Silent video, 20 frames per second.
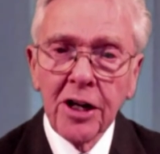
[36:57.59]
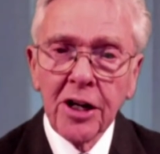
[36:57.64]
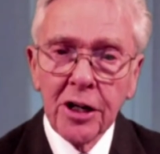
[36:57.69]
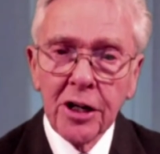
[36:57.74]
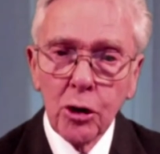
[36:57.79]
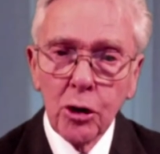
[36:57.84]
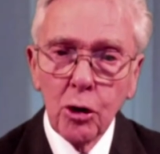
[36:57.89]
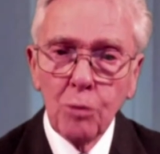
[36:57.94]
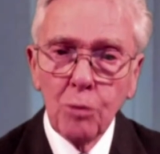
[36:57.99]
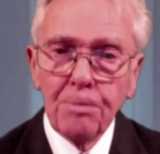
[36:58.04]

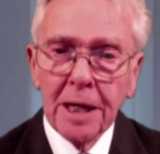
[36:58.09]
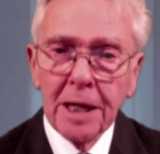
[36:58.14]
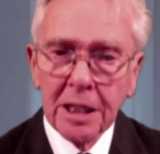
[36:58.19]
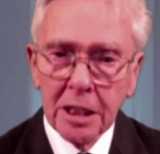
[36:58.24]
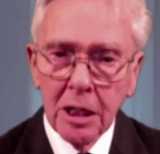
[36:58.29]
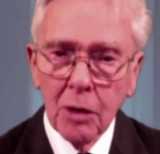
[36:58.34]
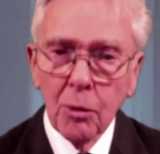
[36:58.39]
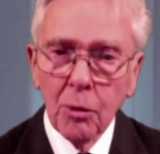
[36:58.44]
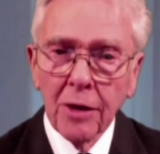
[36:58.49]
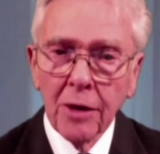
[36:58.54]
knew
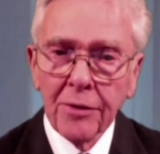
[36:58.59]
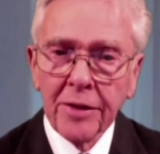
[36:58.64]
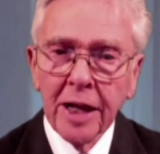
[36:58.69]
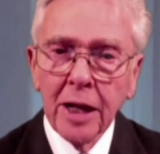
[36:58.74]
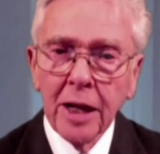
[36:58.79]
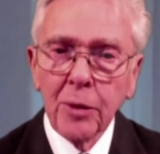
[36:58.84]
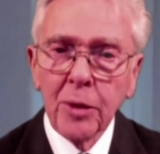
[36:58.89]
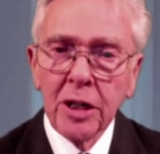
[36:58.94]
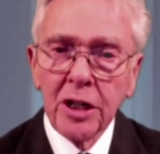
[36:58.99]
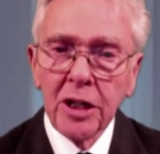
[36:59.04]
better what
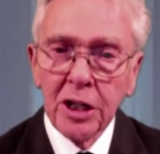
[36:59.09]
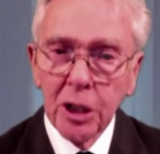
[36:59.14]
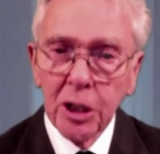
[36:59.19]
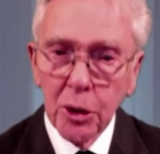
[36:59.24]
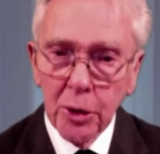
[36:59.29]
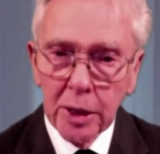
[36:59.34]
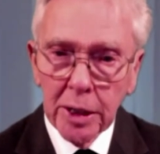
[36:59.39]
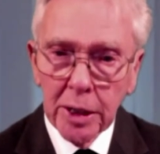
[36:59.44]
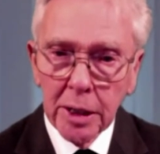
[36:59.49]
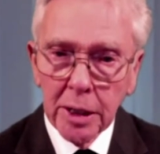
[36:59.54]
they were
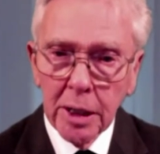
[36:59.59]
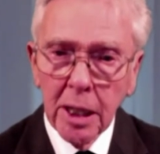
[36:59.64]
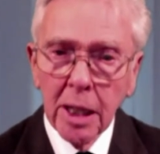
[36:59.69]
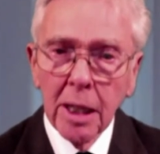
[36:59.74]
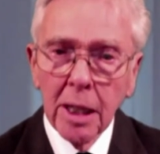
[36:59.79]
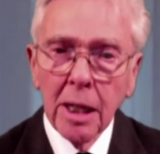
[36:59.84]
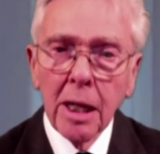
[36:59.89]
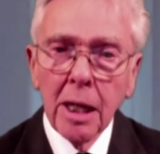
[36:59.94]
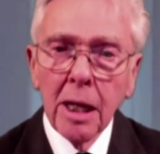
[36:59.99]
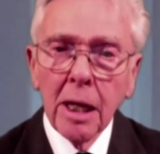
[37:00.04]
doing,
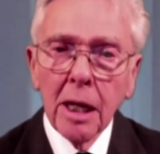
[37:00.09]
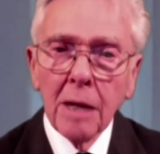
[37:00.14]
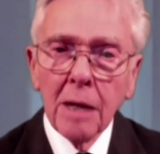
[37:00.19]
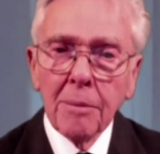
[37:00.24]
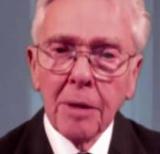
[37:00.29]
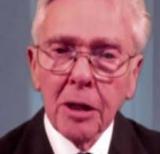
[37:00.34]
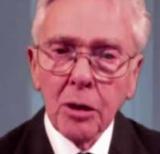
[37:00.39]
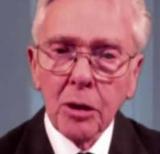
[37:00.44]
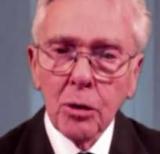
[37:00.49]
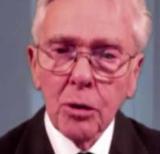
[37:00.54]

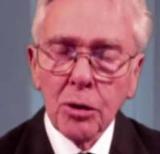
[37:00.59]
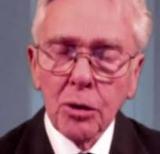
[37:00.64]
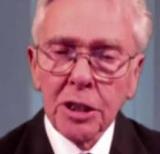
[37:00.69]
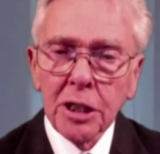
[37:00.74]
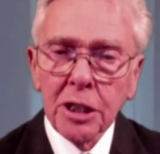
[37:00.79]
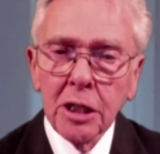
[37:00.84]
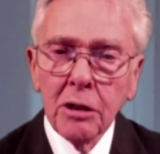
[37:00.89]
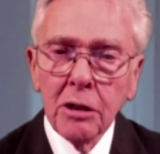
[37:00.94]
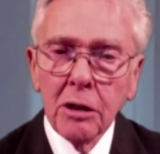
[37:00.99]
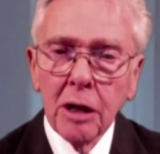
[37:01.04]
but
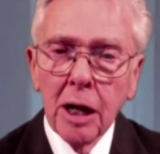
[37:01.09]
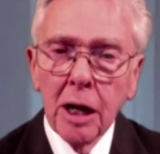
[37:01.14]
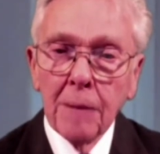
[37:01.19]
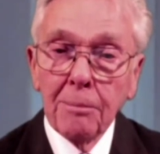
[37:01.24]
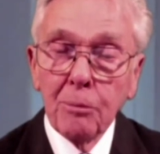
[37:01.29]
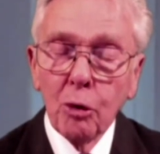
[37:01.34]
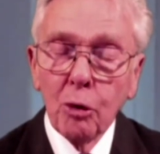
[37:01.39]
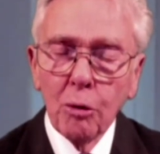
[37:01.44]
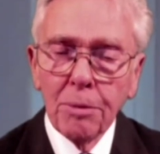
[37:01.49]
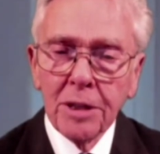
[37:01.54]
also,
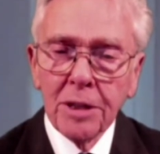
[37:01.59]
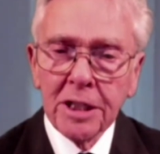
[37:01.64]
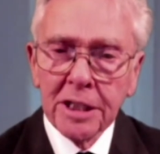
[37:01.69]
and more